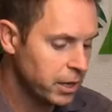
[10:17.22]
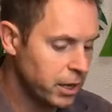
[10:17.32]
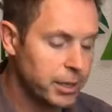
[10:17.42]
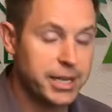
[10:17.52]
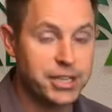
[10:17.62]

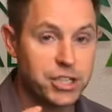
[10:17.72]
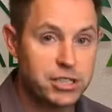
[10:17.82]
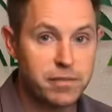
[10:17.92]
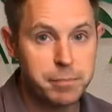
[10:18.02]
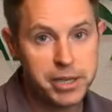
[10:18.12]

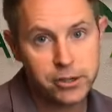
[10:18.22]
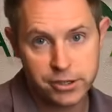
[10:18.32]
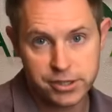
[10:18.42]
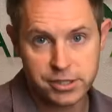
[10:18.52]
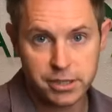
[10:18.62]
Digestive
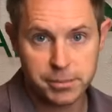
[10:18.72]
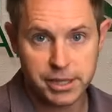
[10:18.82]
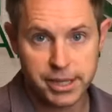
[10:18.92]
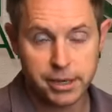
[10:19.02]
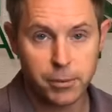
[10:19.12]
bitters is
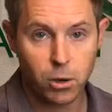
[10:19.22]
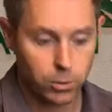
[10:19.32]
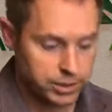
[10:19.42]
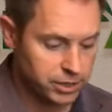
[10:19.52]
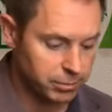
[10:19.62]
something that I'm
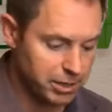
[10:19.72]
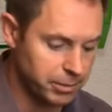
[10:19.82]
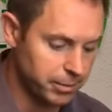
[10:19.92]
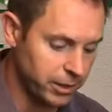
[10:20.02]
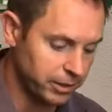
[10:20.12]
always telling
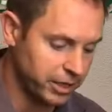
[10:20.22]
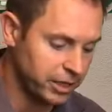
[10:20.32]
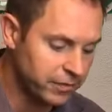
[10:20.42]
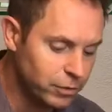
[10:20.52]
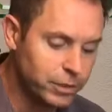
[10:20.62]
people about, and
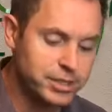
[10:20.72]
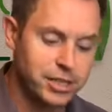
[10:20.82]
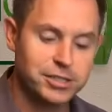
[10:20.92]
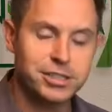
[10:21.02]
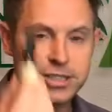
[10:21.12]
King Floyd's
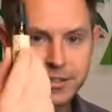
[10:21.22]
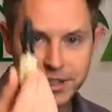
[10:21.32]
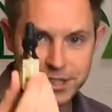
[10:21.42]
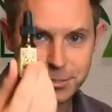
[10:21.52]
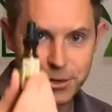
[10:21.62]
actually is giving
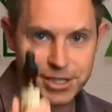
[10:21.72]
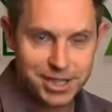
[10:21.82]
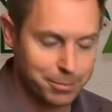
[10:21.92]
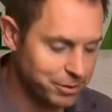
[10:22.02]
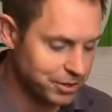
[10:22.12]
us some great
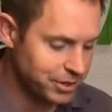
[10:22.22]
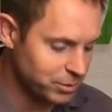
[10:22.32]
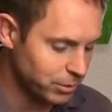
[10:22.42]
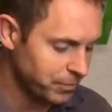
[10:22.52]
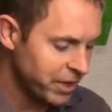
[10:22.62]
samples in this
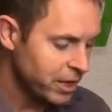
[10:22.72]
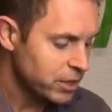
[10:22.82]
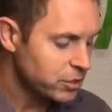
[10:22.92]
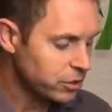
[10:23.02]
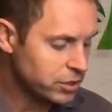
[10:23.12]
one.
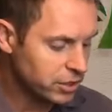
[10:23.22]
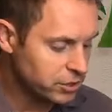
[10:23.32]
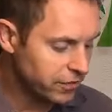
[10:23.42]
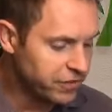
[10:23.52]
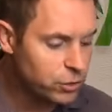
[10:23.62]
So
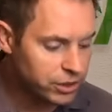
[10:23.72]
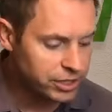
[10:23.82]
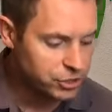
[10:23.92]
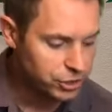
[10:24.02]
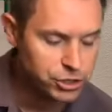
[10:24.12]
there's a few
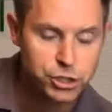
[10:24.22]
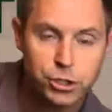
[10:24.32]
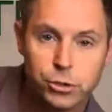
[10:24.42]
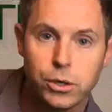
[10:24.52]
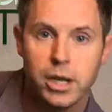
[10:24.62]
things you can
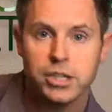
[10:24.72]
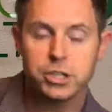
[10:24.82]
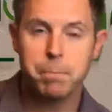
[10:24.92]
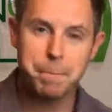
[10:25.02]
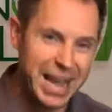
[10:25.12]
do,
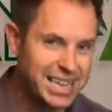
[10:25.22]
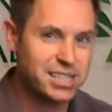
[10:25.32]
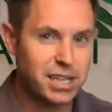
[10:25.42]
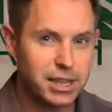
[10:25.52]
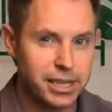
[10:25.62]
just
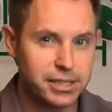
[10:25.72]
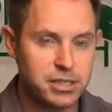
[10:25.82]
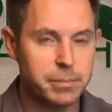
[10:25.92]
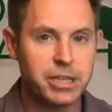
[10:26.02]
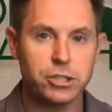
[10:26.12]
basic things
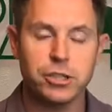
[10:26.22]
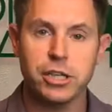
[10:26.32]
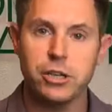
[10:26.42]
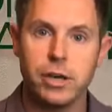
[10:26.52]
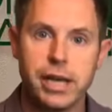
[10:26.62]
to make sure that
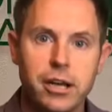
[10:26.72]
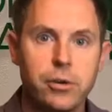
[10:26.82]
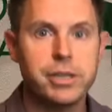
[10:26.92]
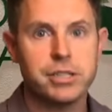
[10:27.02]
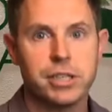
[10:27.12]
you're
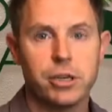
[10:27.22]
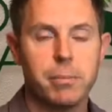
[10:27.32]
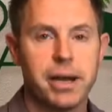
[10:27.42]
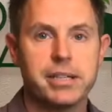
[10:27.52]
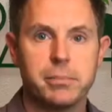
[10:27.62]
increasing your
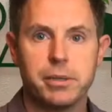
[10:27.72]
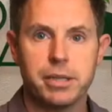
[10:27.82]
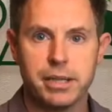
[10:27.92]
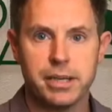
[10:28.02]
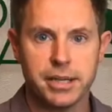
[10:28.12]
body's
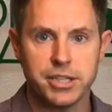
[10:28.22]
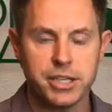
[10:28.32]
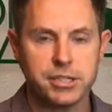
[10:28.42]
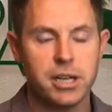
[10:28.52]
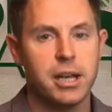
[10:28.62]
ability to
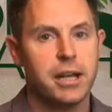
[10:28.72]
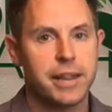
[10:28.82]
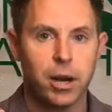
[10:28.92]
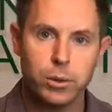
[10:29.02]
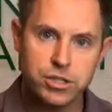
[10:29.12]
digest, that
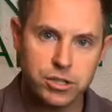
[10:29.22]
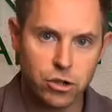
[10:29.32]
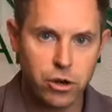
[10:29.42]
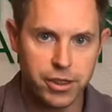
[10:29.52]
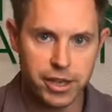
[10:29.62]
I would
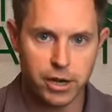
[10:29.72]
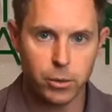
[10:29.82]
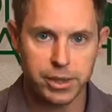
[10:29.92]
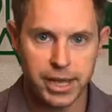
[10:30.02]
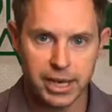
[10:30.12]
start there
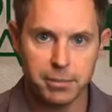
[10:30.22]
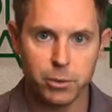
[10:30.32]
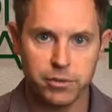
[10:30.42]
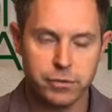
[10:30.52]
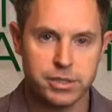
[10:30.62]
with anybody
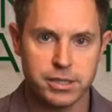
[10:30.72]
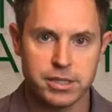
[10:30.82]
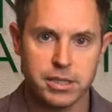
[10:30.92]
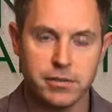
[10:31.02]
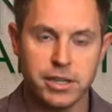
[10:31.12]
with food
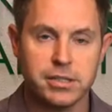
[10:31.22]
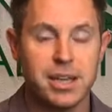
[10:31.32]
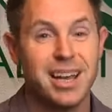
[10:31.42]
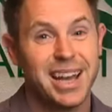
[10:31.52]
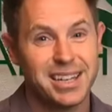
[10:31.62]
sensitivities,
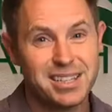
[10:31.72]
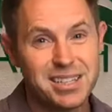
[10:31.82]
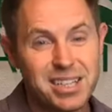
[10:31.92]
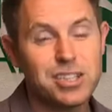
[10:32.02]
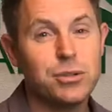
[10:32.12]
and
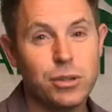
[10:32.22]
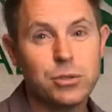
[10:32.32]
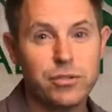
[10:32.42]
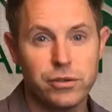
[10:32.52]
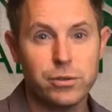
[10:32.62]
stick to
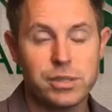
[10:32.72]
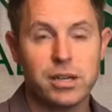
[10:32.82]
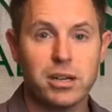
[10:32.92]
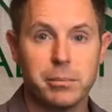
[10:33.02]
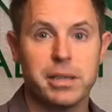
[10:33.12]
those foods that
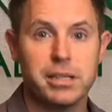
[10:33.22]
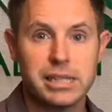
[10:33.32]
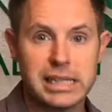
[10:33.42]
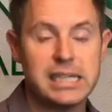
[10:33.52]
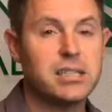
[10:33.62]
are going to be the
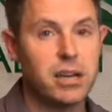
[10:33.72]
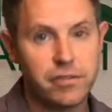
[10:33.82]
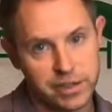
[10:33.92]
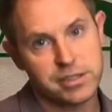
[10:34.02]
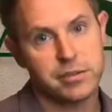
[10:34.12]
least
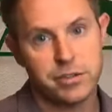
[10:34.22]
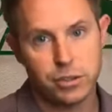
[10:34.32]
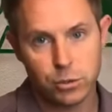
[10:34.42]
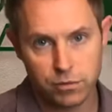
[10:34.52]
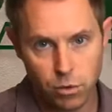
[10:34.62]
offensive to
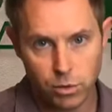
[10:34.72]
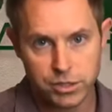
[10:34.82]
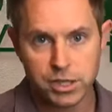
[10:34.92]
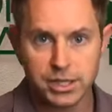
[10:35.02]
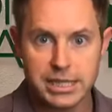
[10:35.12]
you, of
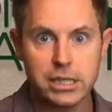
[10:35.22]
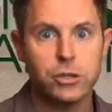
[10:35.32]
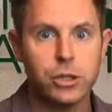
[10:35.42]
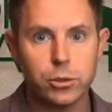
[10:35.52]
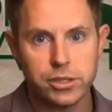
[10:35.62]
course, until
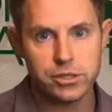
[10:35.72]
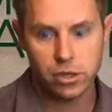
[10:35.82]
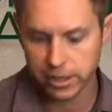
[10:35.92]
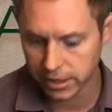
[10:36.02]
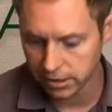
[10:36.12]
you can
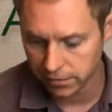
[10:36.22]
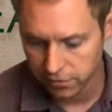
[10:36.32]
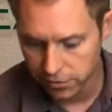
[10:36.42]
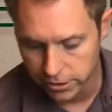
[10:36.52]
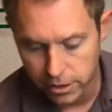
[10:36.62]
start getting there
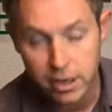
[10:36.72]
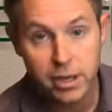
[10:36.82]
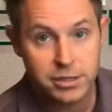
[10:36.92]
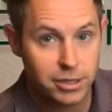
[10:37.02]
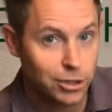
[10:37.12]
further.
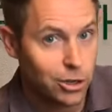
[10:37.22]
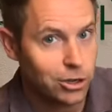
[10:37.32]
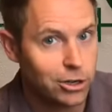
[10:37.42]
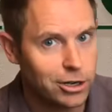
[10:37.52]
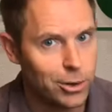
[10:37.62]
It's a
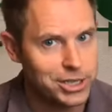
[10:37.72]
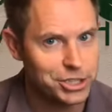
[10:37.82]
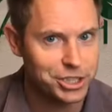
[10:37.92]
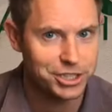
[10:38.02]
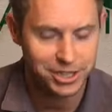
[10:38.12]
longer
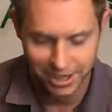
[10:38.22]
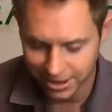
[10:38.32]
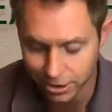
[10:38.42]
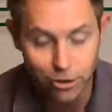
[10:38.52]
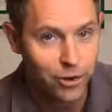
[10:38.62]
question,
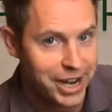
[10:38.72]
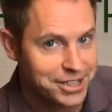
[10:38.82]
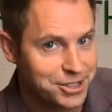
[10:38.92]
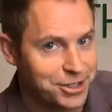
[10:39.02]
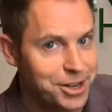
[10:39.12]
longer
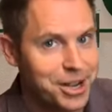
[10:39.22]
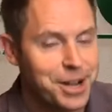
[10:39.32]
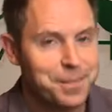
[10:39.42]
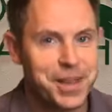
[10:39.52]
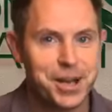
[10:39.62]
answer
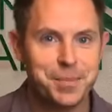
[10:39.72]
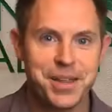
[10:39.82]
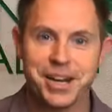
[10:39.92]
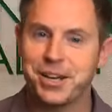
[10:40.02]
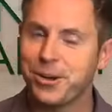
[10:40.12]

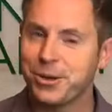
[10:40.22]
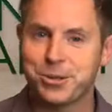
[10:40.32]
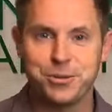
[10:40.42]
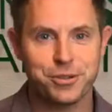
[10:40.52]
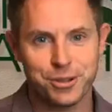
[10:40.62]
that I could go into
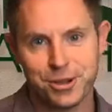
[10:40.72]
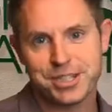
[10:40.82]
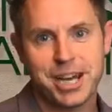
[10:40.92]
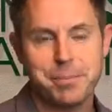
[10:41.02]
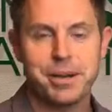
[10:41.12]
for a long
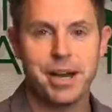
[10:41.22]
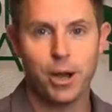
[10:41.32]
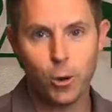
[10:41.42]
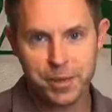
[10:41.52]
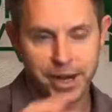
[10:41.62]
time, but I
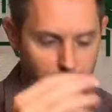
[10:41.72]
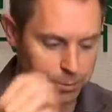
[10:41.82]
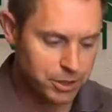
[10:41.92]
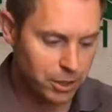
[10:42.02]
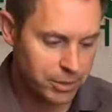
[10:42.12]
hope that
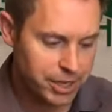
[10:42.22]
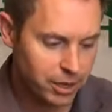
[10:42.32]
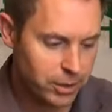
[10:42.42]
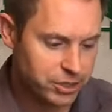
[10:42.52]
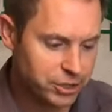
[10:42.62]
helps you out with that
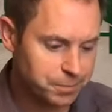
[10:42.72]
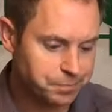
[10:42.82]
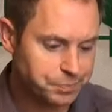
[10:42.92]
question.